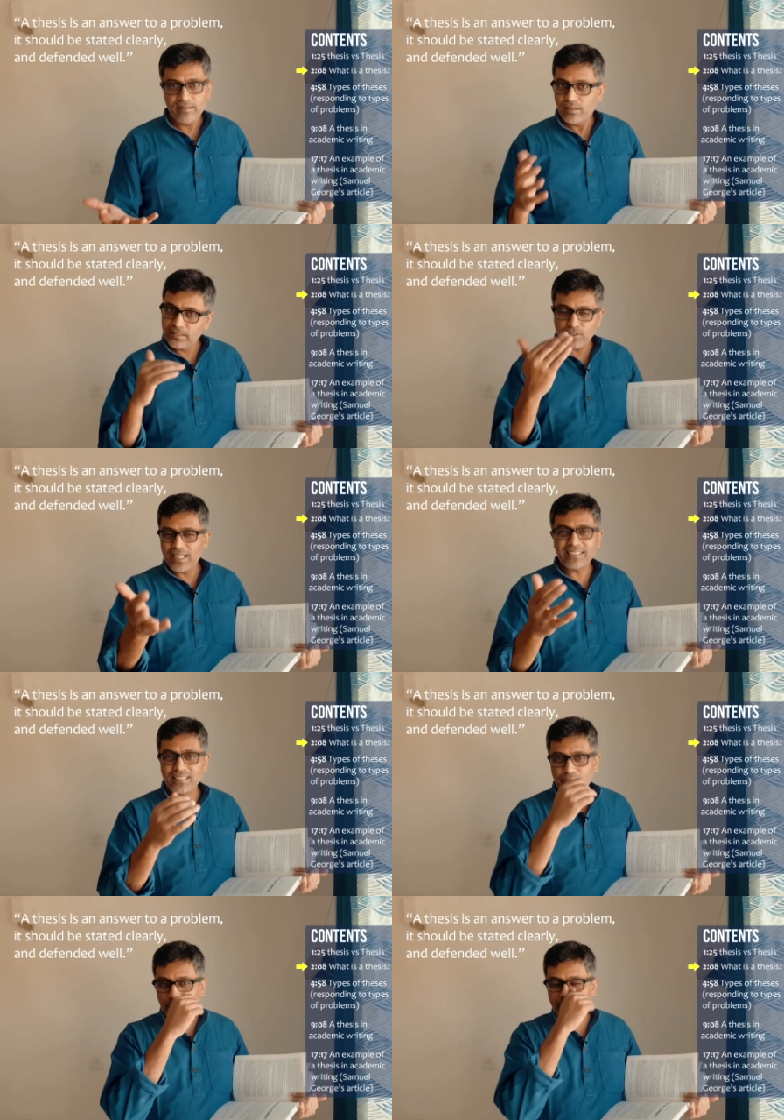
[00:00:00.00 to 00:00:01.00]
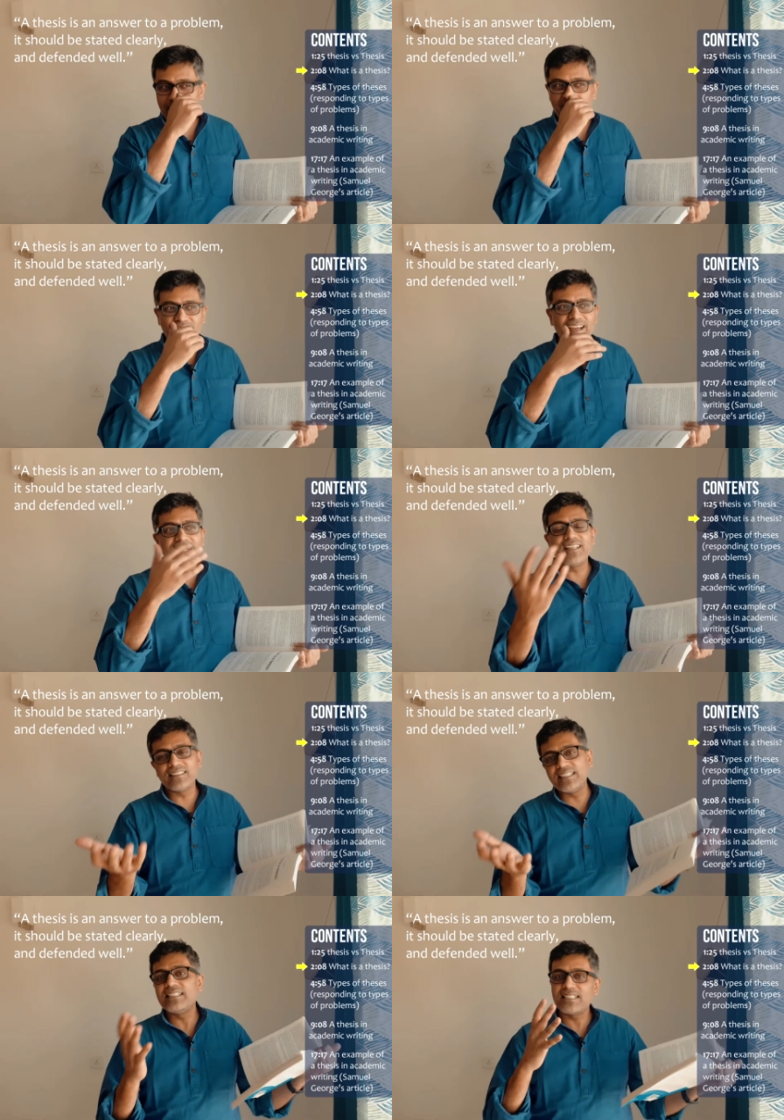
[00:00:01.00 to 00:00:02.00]
Okay, so that you can define a
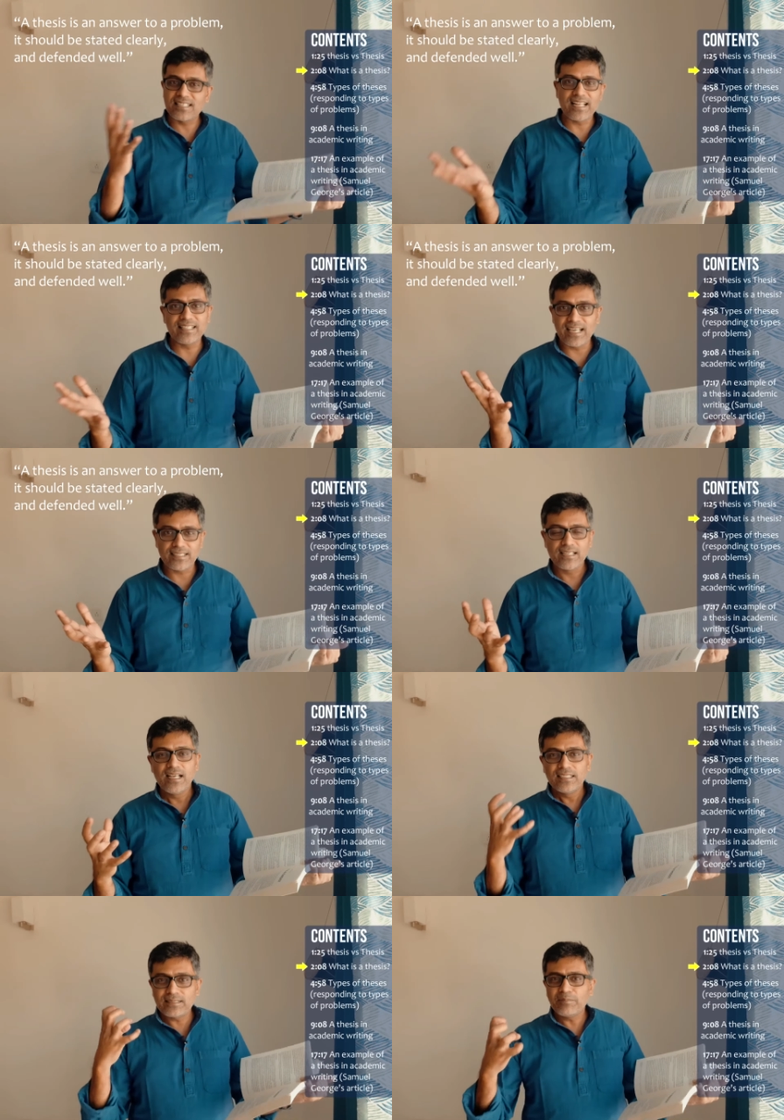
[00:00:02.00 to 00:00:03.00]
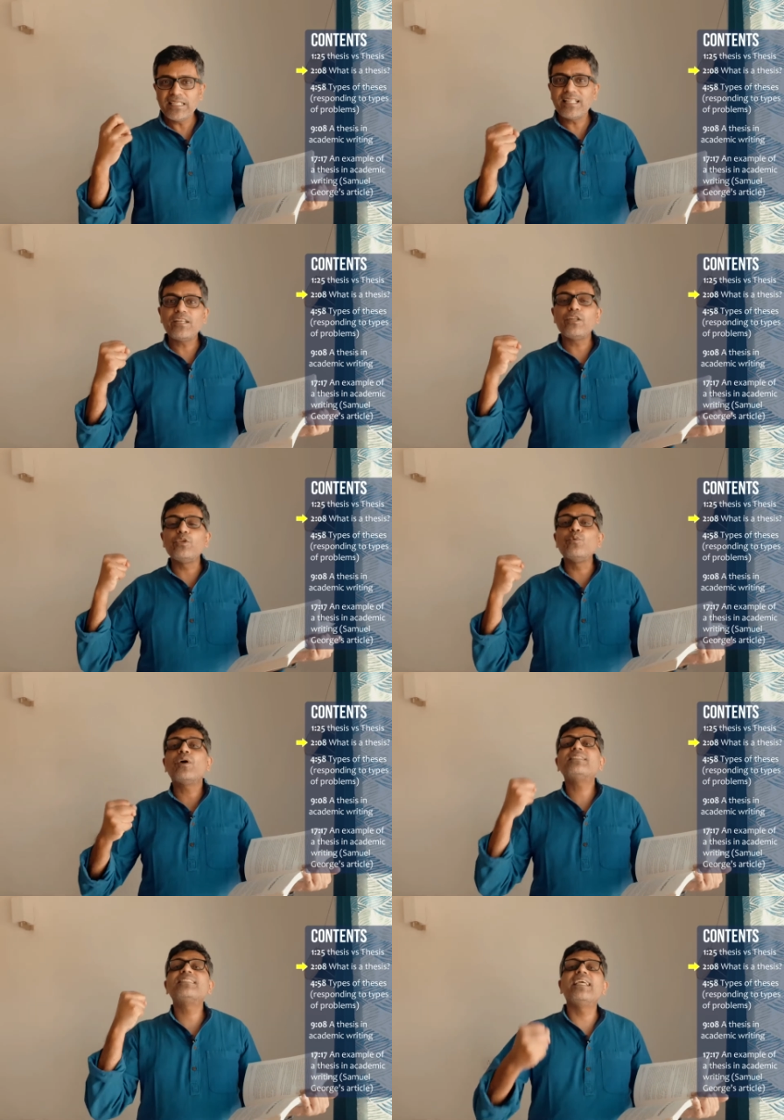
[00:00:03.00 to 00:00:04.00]
thesis like that. Something that you
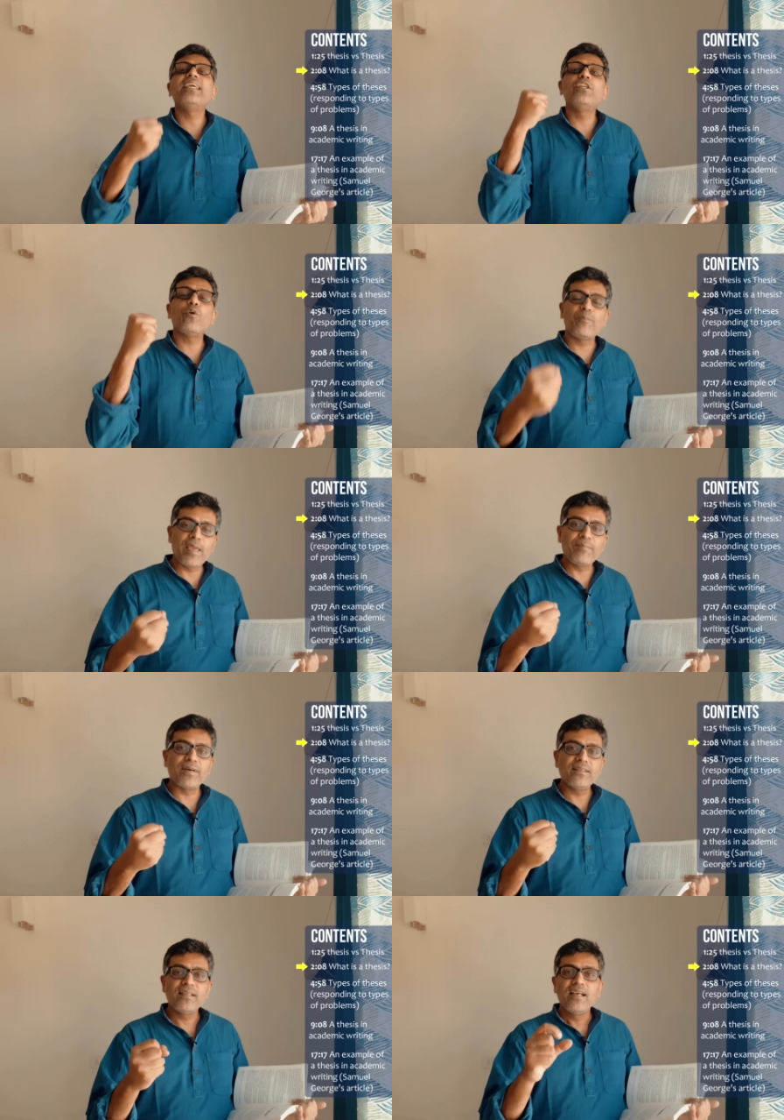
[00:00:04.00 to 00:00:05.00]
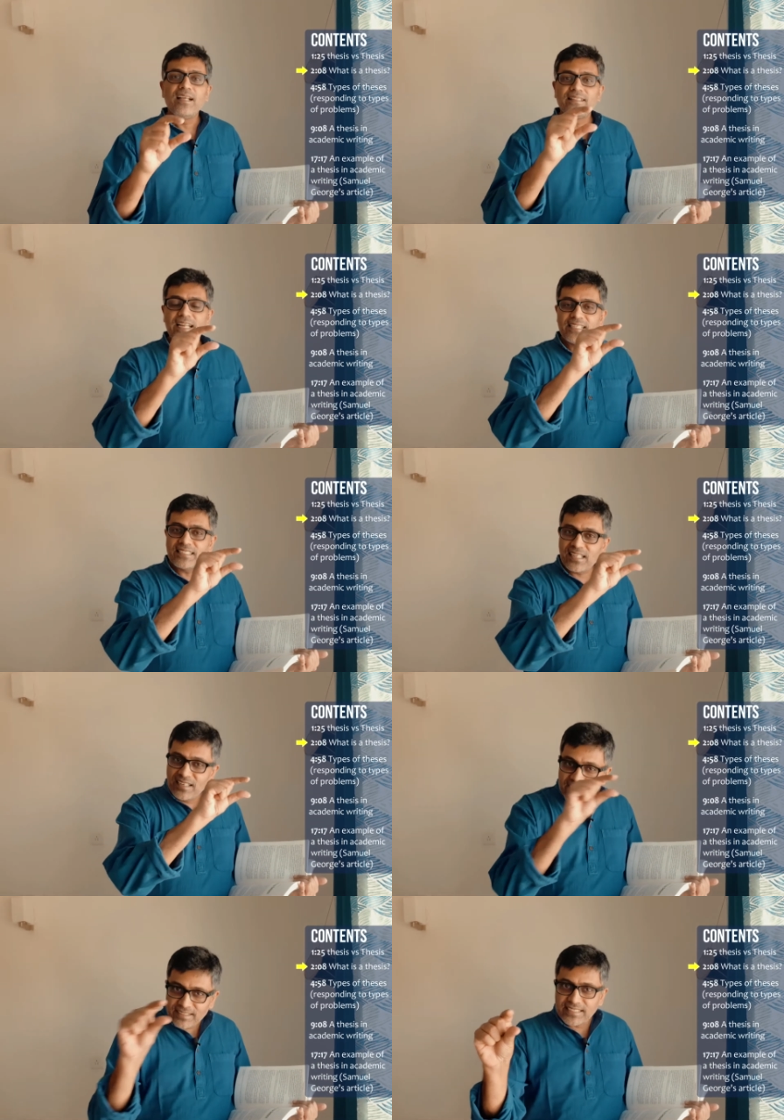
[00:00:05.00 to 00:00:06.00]
are saying in your paper that is
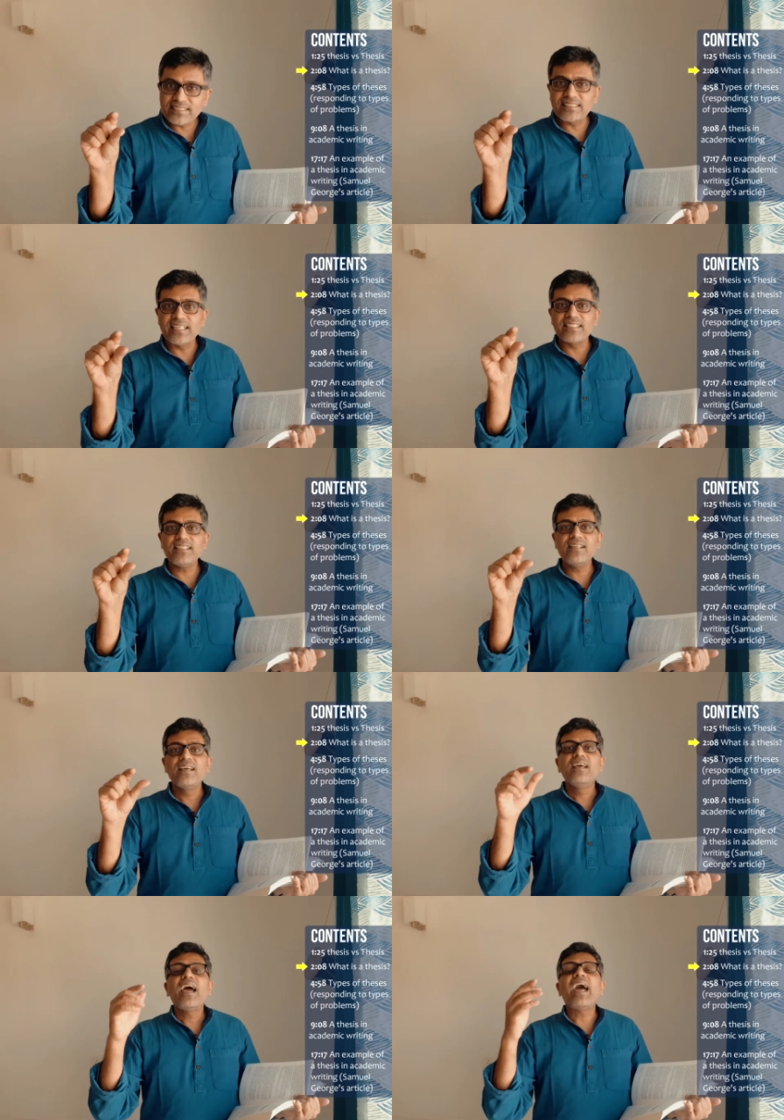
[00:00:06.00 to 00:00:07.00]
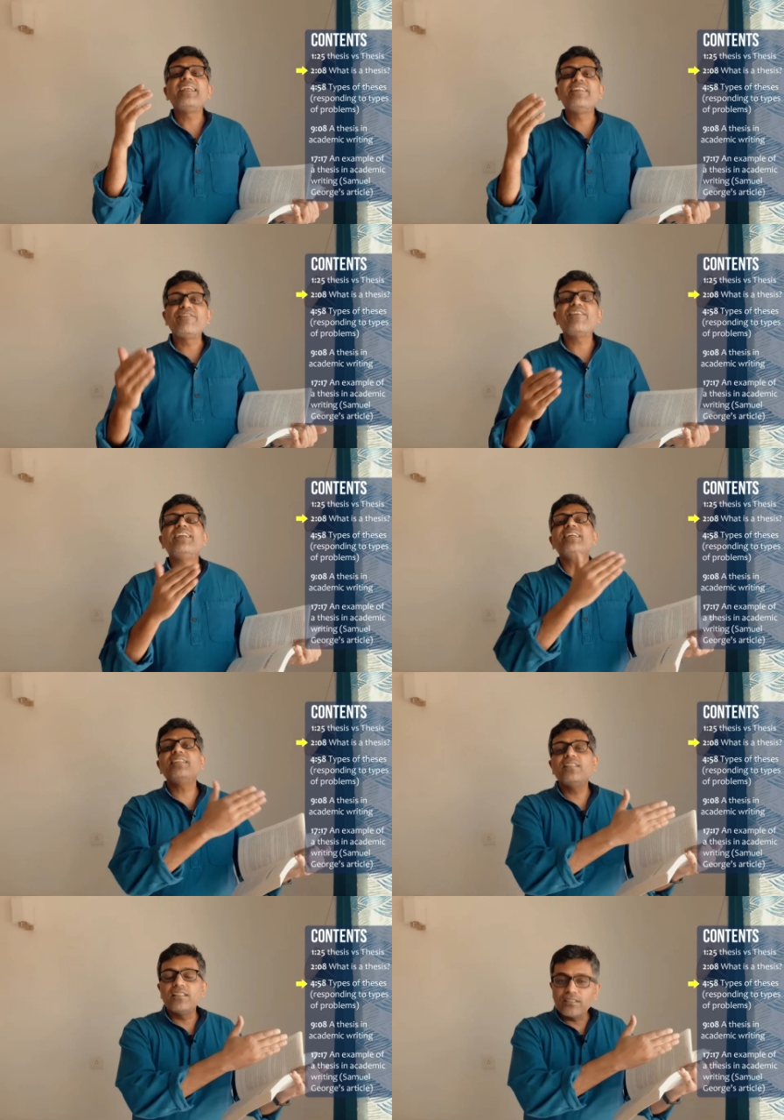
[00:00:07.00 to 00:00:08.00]
clearly stated and
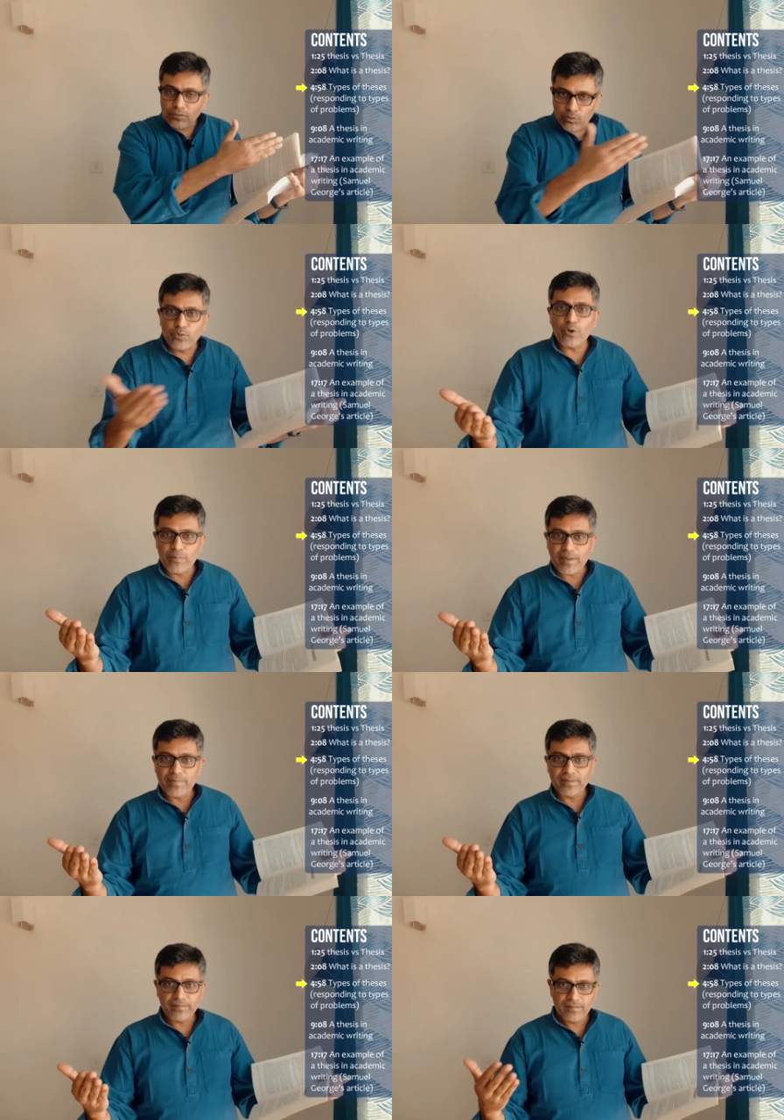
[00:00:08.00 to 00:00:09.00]
defended through your paper.